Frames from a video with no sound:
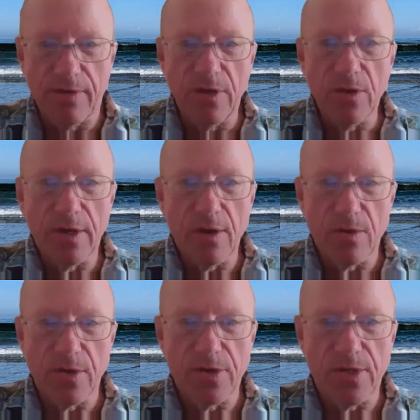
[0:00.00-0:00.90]
of Unit
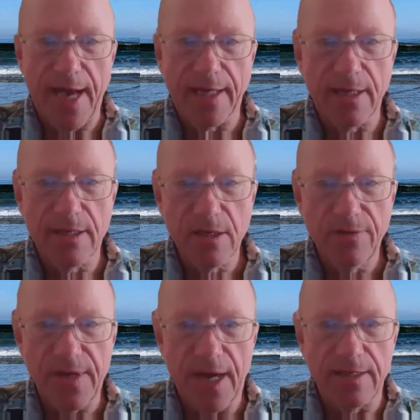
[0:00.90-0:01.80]
Owners at
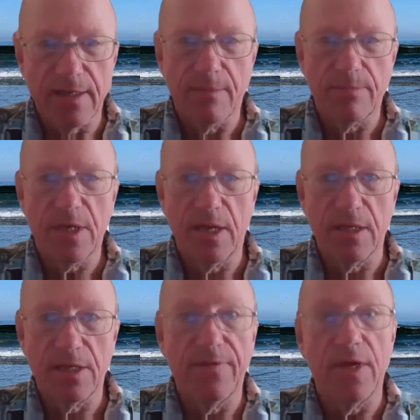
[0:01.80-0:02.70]
Surf Tides, and I'm sending
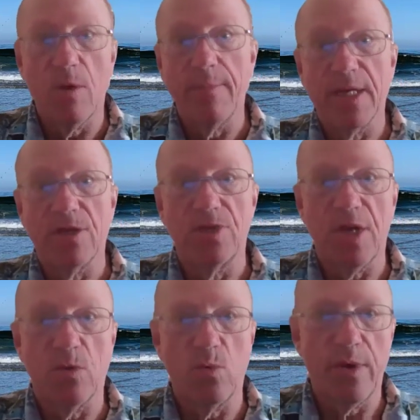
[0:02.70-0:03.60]
this video message
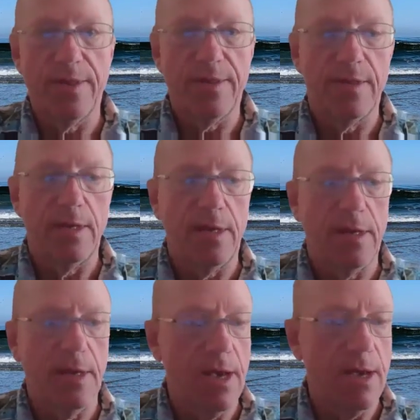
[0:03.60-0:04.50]
out with
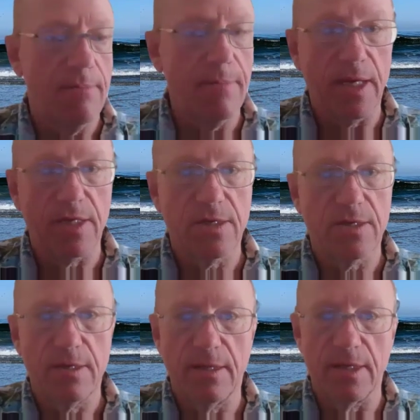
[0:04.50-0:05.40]
the
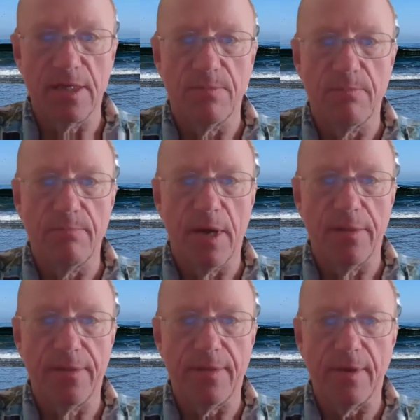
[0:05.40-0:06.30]
minutes this
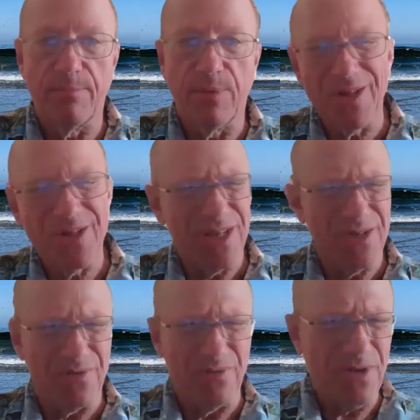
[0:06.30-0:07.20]
month.
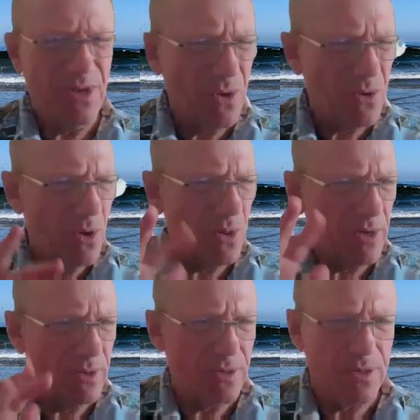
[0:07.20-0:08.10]
Apologize for the video
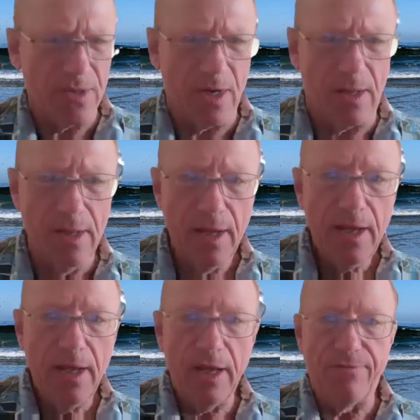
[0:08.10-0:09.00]
quality; looks a little
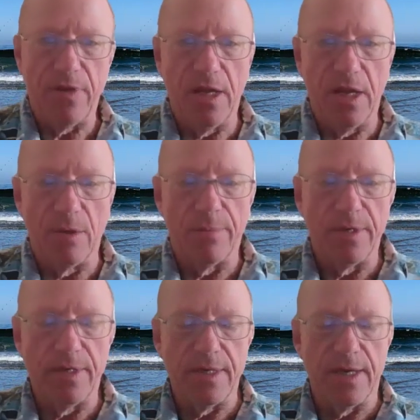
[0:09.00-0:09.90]
iffy here,
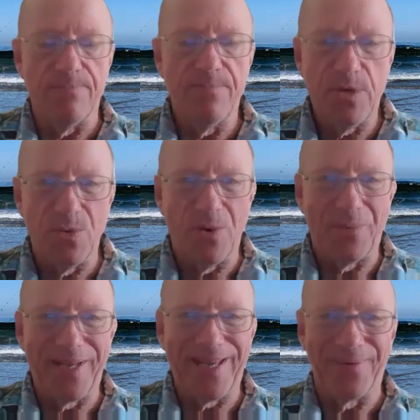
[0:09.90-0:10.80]
but doing
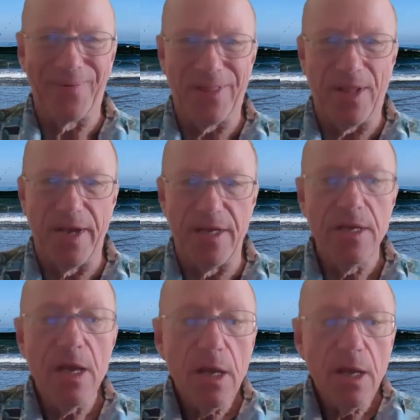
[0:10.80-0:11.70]
what we can with light.
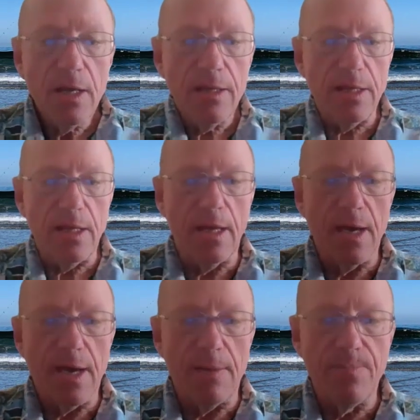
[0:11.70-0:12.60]

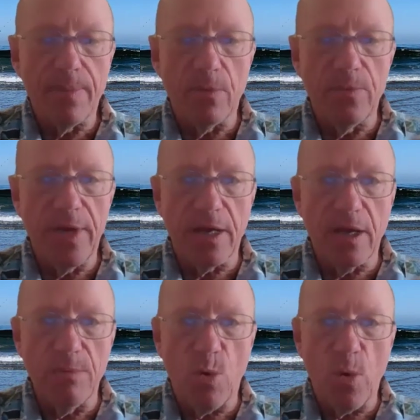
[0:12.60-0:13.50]
The We had a
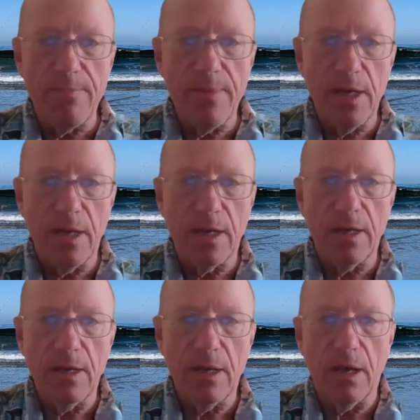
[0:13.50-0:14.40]
good board meeting